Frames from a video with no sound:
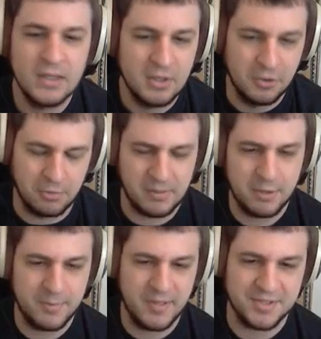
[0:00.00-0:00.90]
Normally it
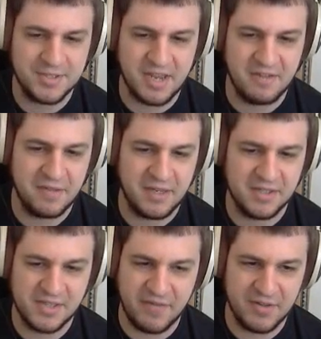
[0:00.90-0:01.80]
would be a save, like
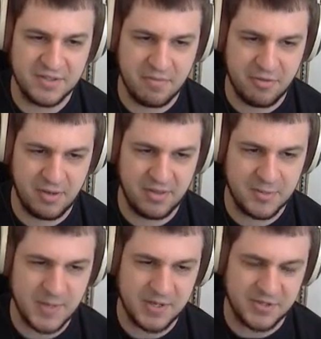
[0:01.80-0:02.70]
he's saving some 3
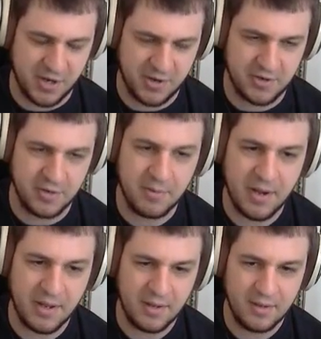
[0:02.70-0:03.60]
that's been discarded
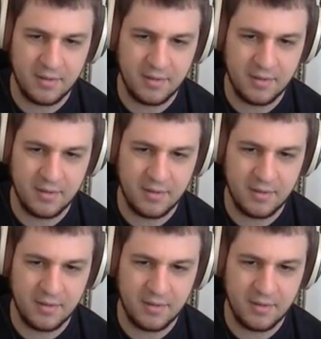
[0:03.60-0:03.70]
already.